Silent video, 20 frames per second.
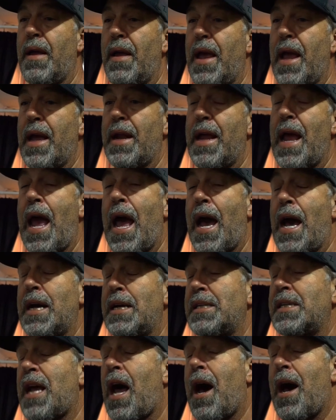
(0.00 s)
And
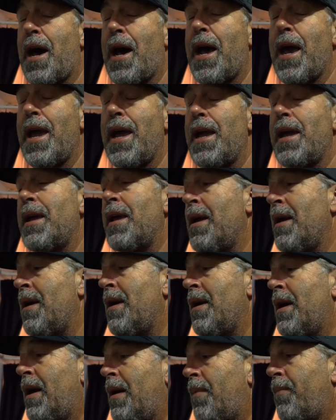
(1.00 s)
as I
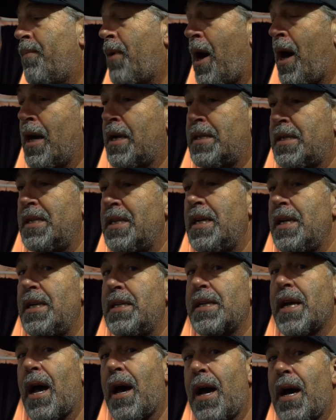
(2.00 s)
box
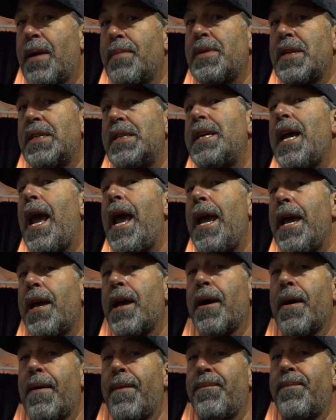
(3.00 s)
these up to take
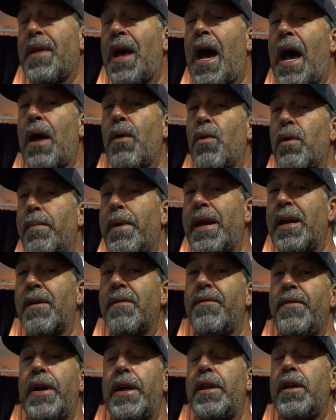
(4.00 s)
them, I will make a
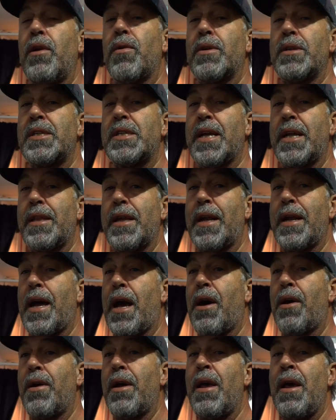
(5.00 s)
video and send that
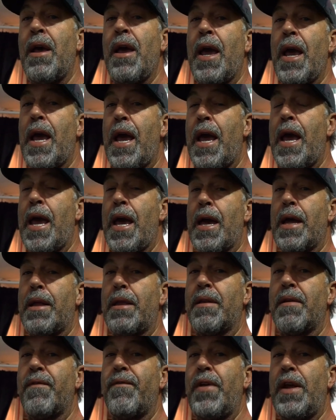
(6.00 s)
out.
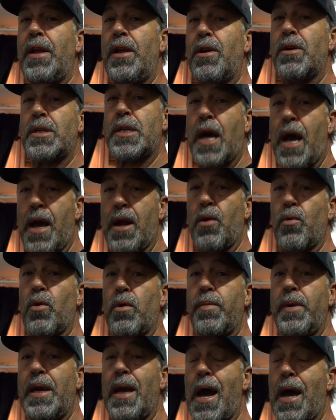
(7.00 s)
And the video title
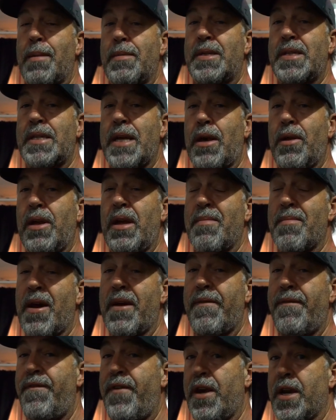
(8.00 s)
will be, I'm selling
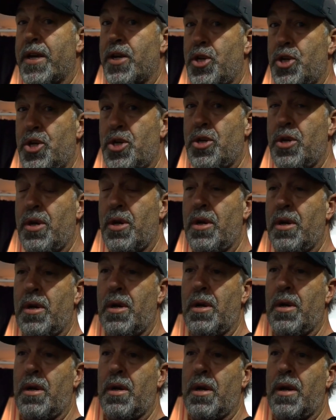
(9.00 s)
my fish.
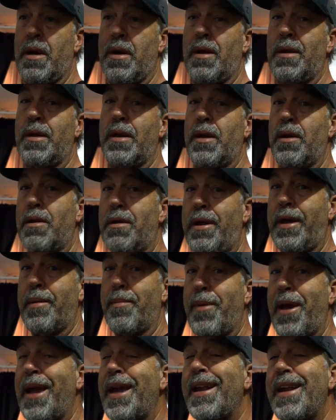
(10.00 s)
Little
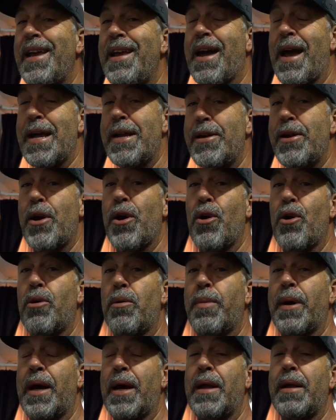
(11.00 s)
clickbaity, I know,
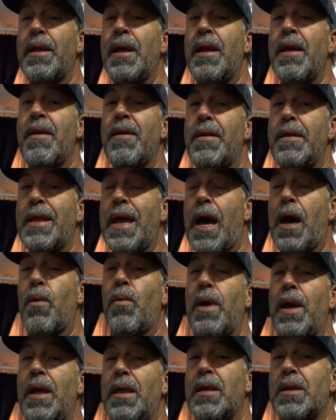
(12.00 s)
but That
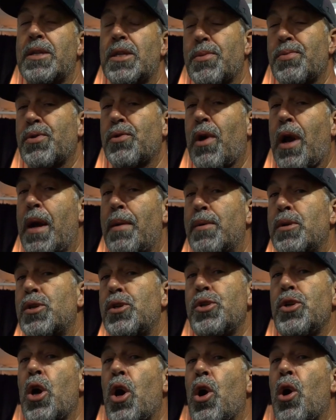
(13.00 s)
way the subscribers
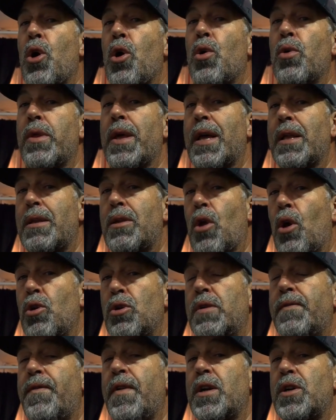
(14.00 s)
know that
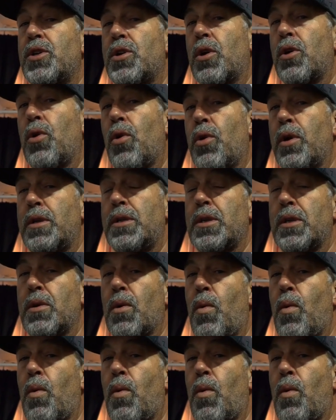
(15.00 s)
those fish are going to the